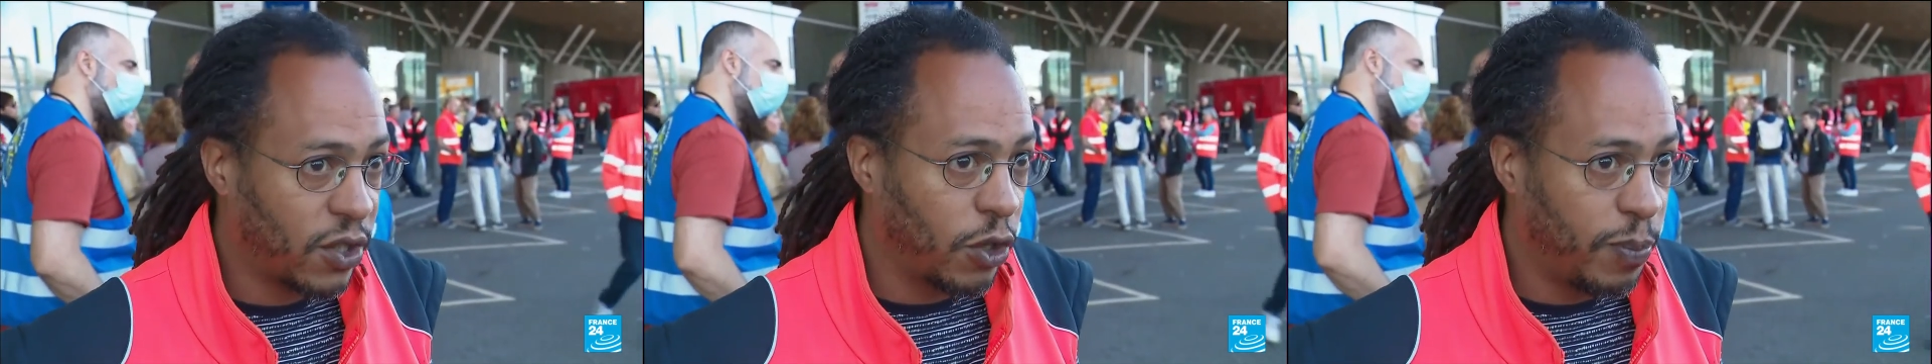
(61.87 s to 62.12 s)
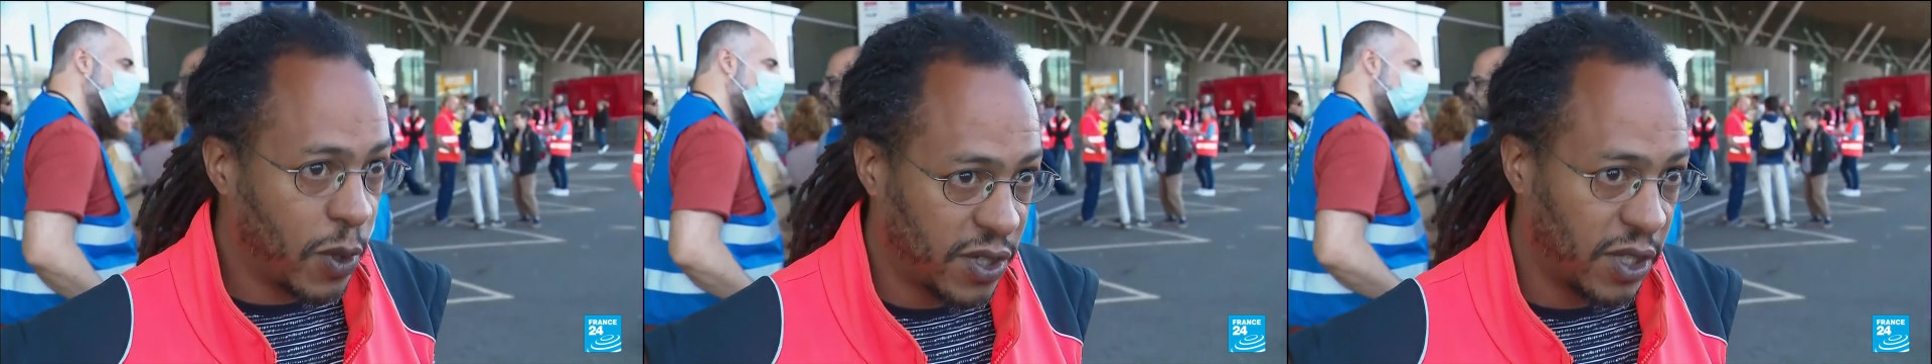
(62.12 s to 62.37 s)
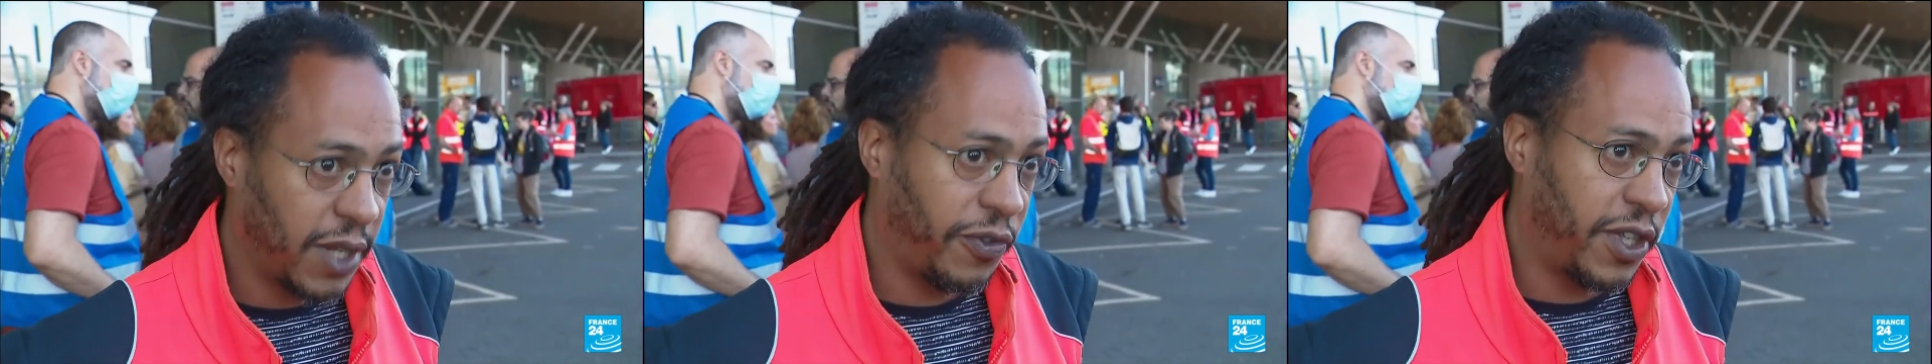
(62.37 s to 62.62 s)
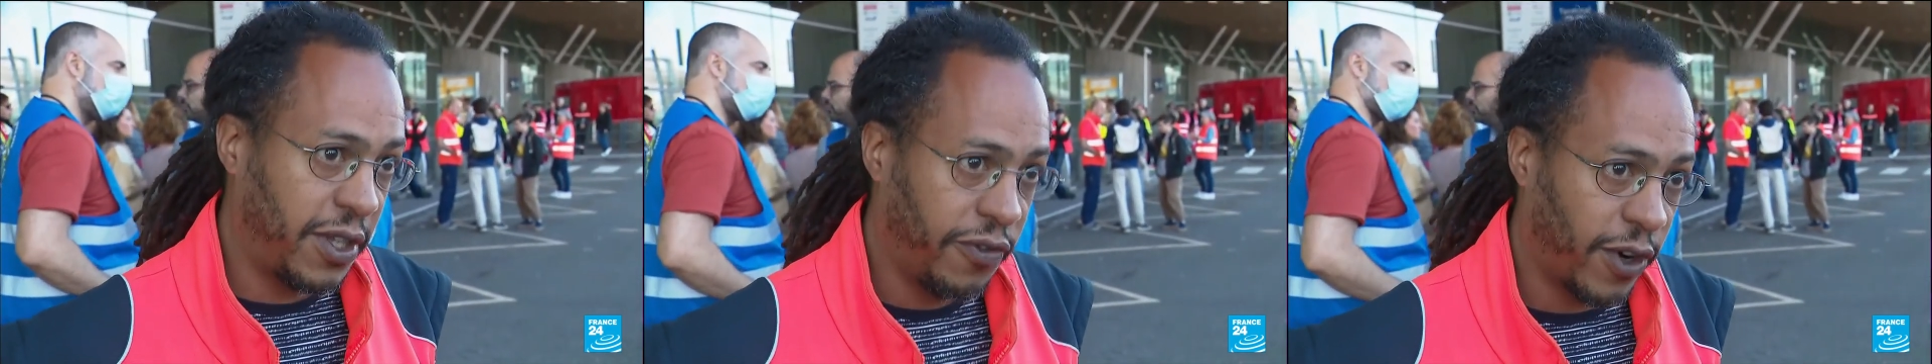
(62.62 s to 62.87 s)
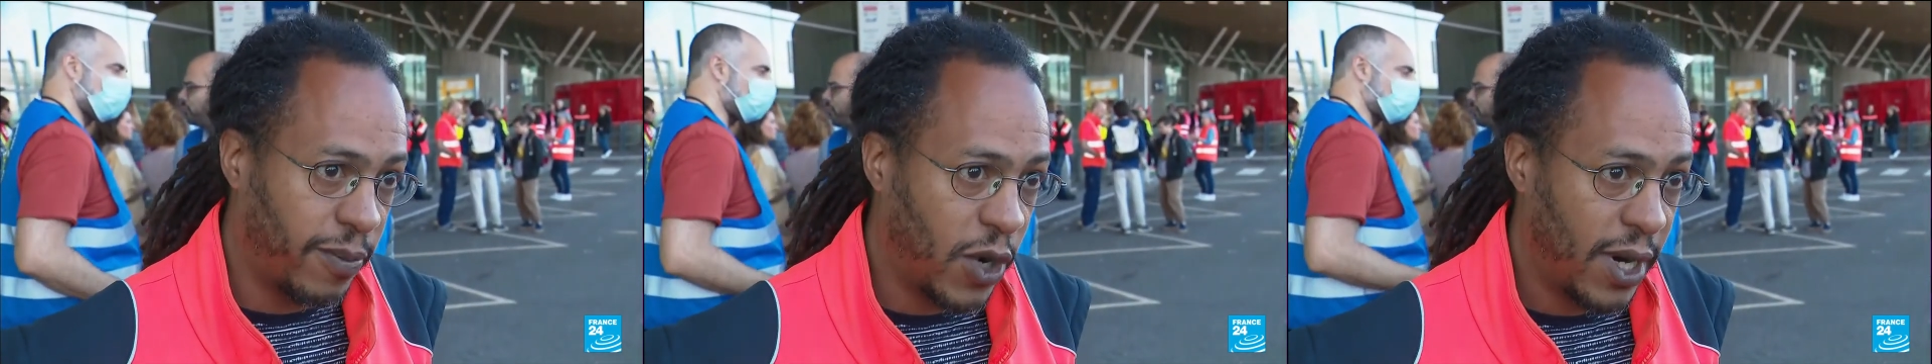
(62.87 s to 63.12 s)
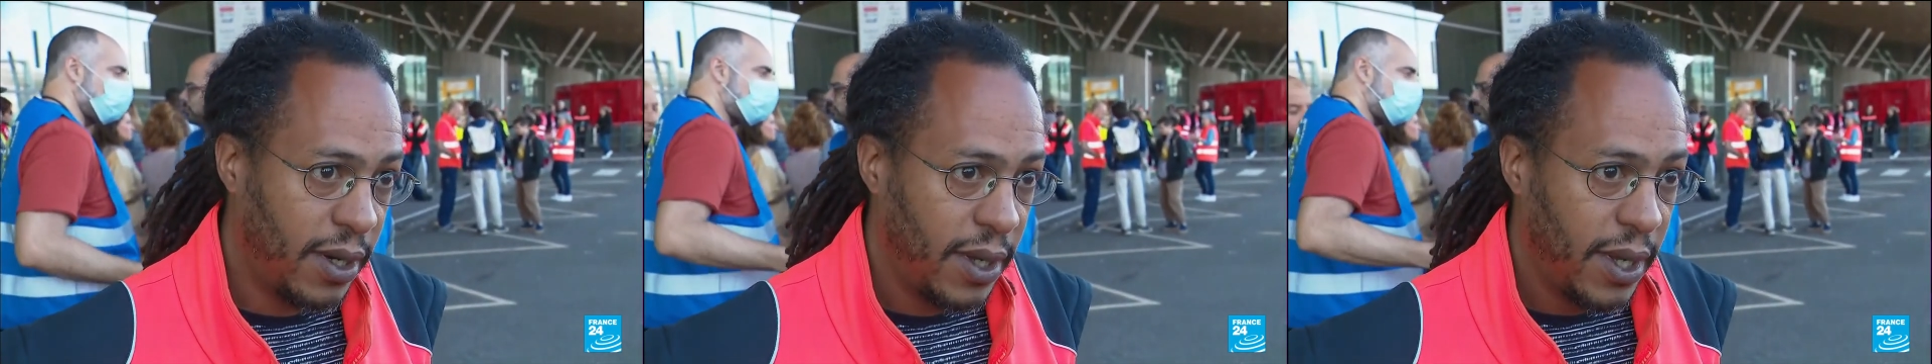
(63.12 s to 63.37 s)
Yet we have
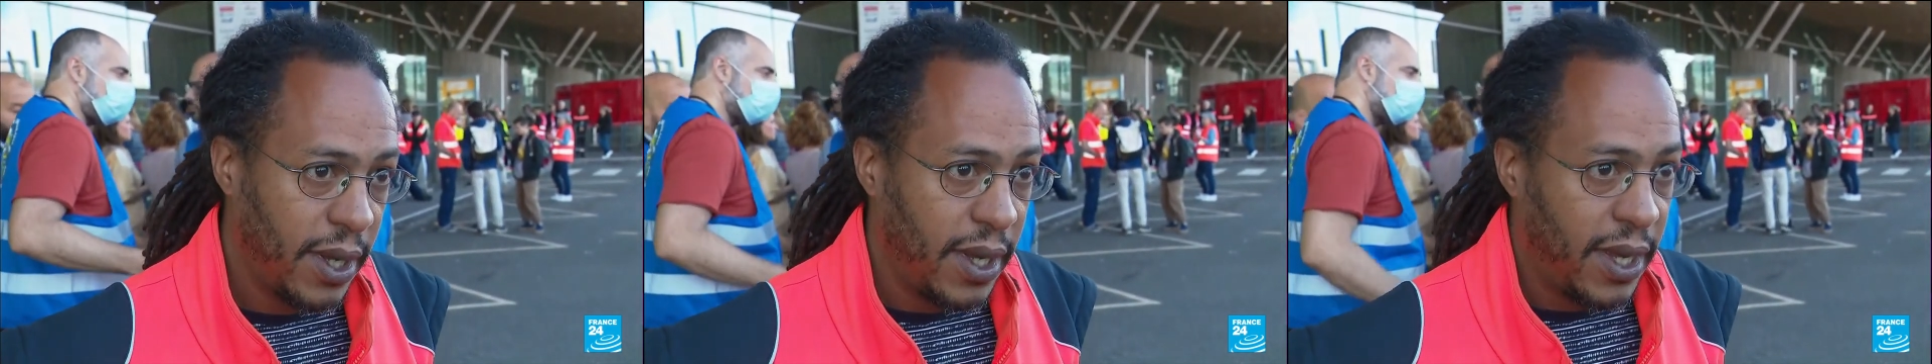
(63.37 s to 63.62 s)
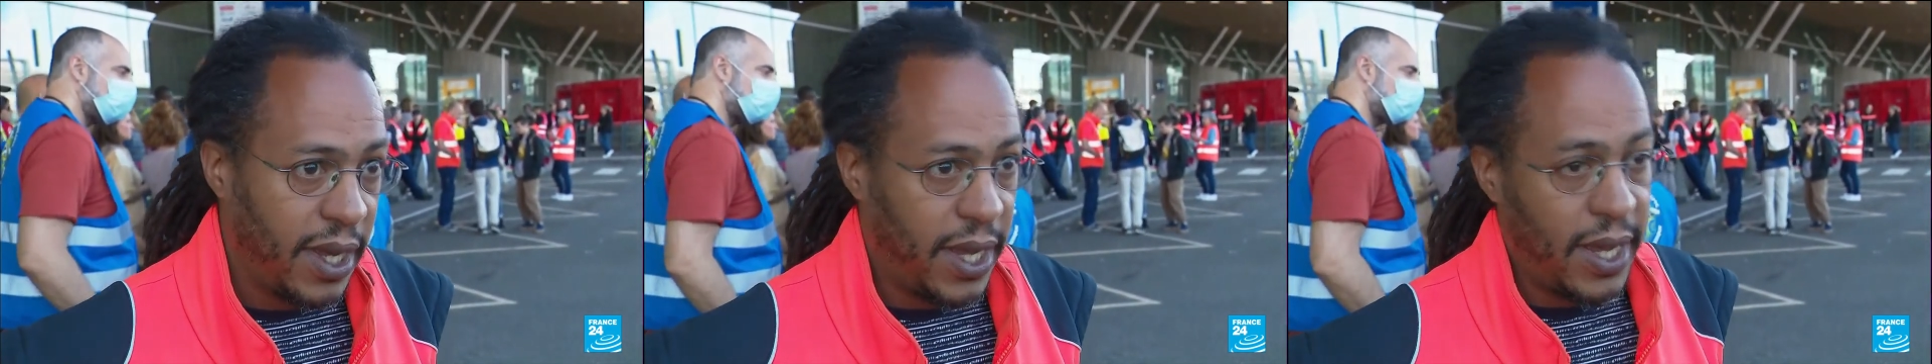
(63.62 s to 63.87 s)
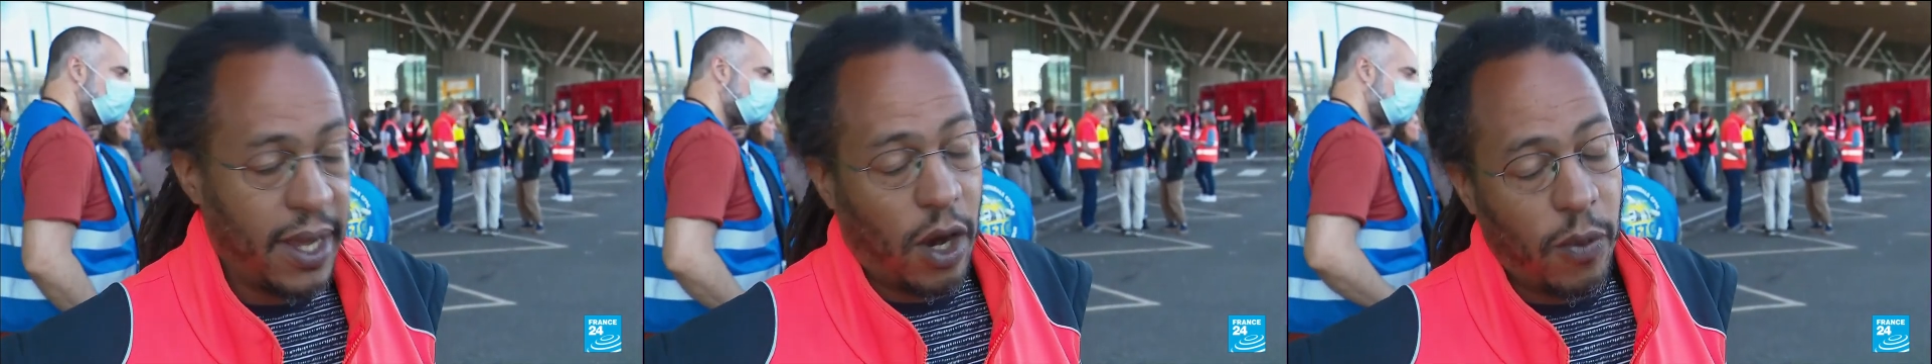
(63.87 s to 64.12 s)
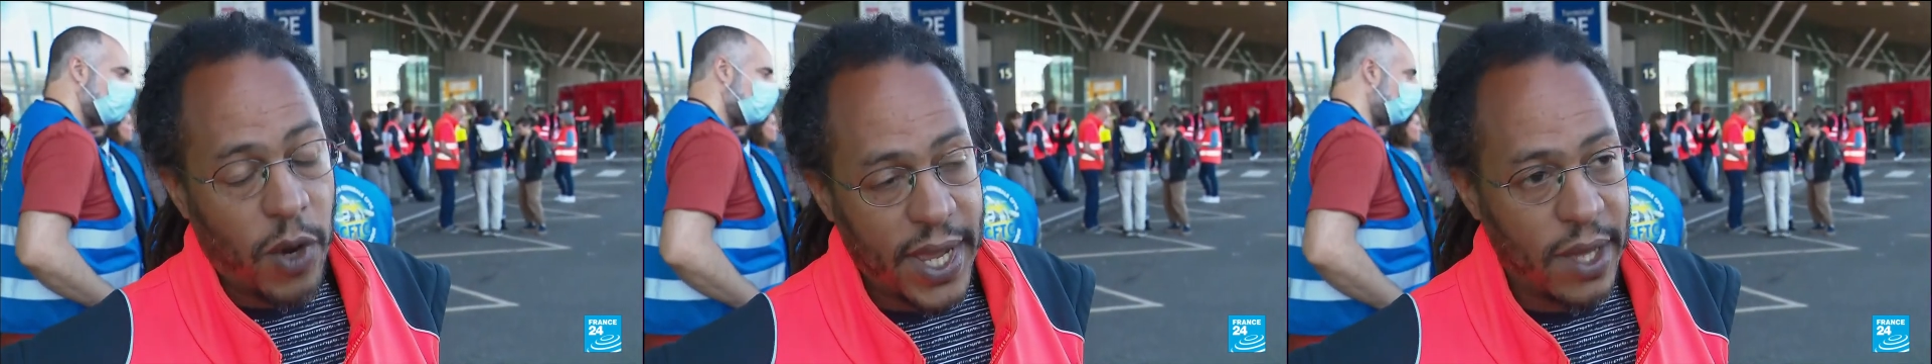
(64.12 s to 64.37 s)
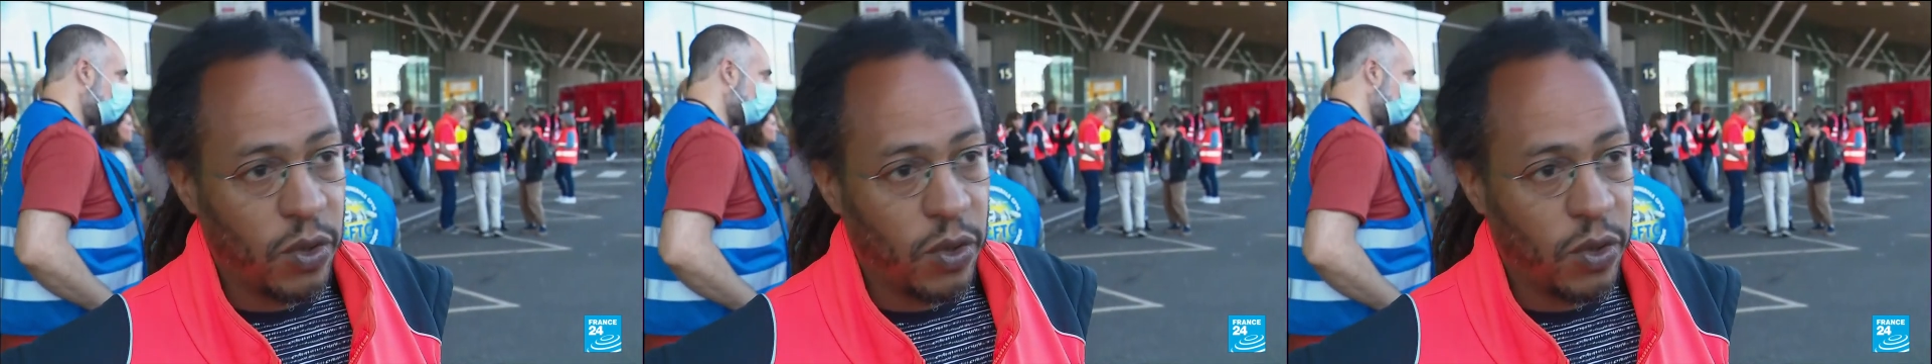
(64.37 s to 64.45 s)
20,000 fewer staff,